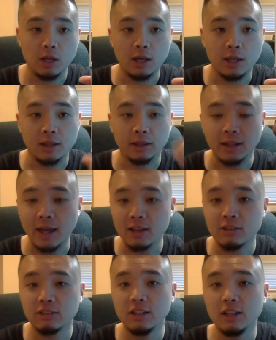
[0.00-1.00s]
And
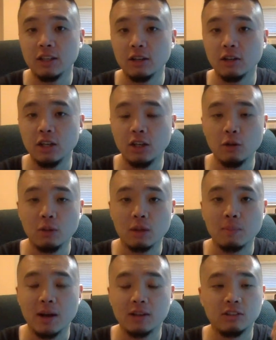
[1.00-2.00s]
lastly, here with
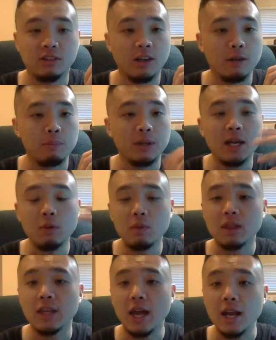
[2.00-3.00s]
mindset, begin
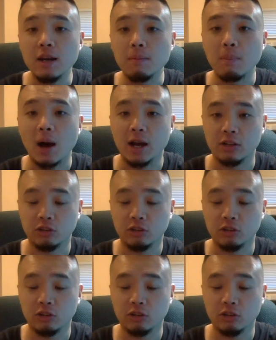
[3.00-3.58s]
with the end in mind.